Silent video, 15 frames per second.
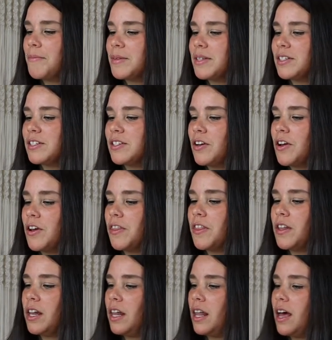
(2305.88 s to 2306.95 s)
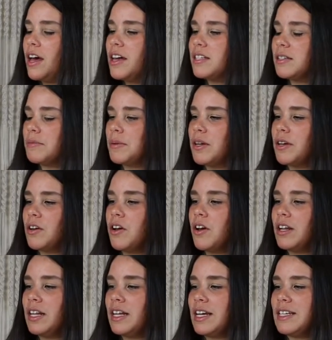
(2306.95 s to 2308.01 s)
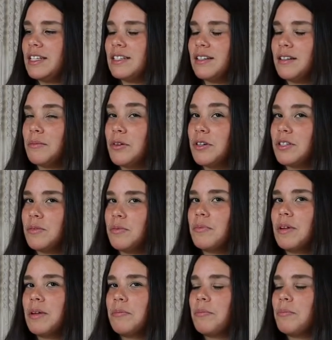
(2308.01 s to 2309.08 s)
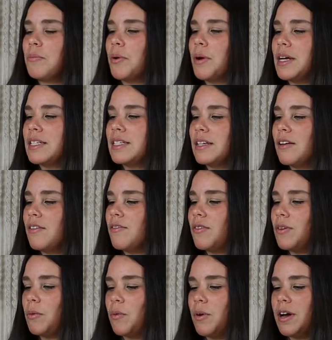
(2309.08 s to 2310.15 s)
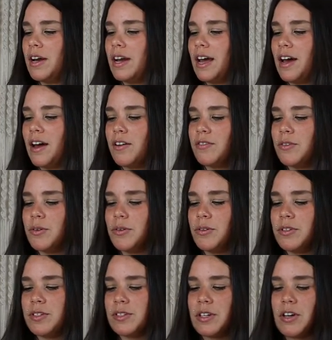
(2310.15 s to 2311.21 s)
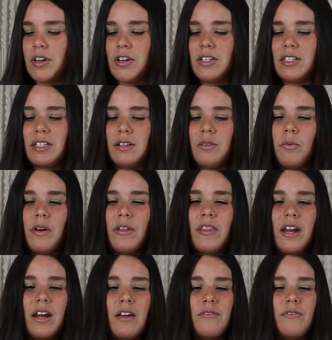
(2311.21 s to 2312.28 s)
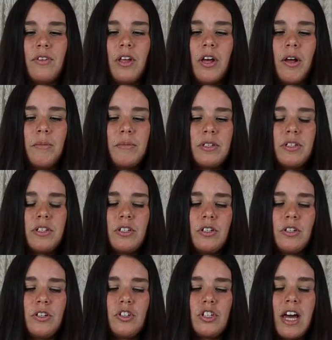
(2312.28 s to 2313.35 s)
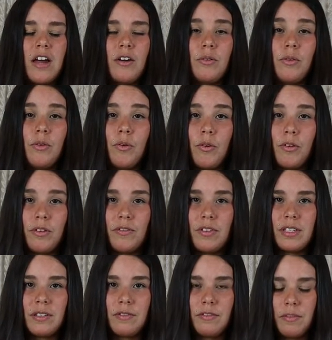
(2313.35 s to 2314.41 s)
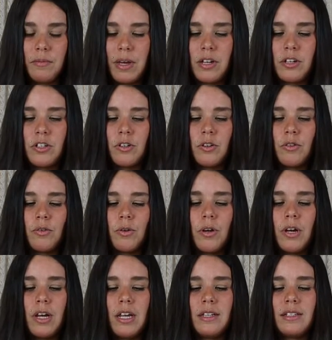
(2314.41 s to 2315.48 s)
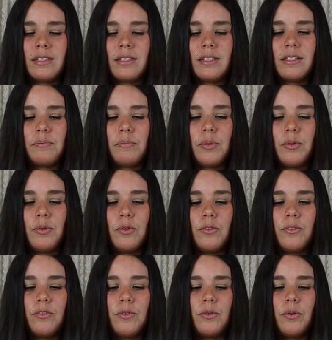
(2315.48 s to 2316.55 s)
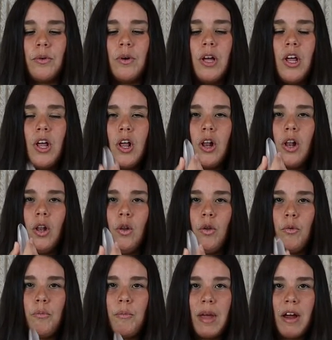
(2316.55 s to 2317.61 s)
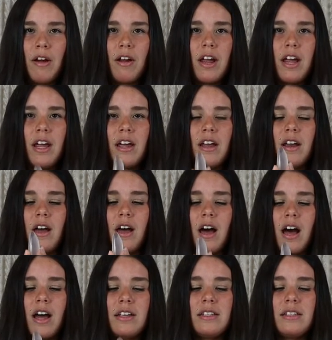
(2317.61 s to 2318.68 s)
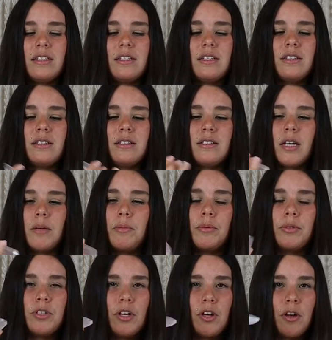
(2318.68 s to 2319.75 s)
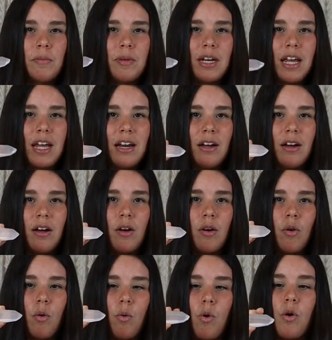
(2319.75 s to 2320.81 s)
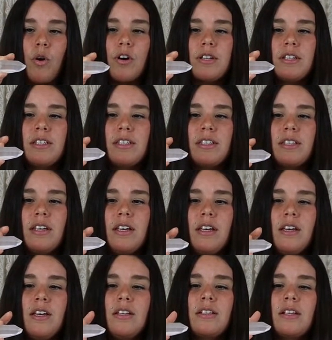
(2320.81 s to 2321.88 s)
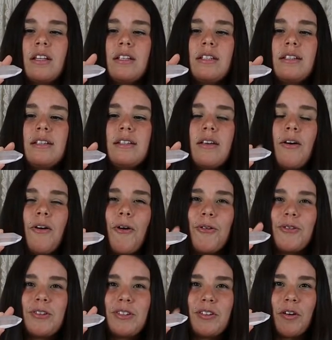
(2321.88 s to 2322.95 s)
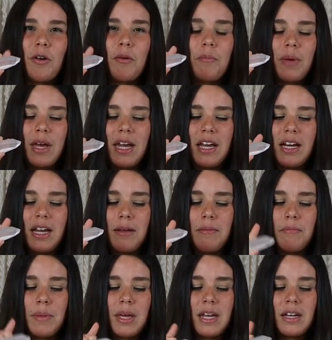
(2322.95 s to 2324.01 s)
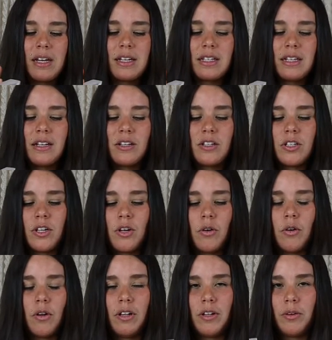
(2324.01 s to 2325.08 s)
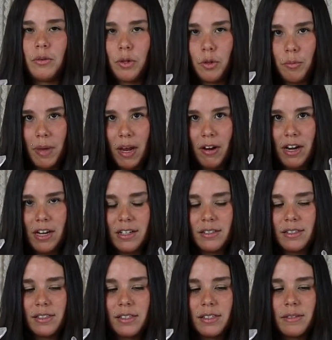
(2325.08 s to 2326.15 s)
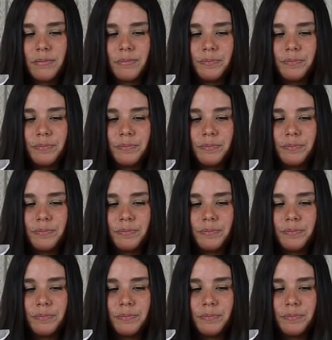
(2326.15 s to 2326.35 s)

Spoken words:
So the last but not least, and the most impressive one out of all the stones, and the one that I've helped to channel all of this information through, is this beautiful Lemurian ISIS double terminator quartz. So this has also been embedded into your little Lemurians.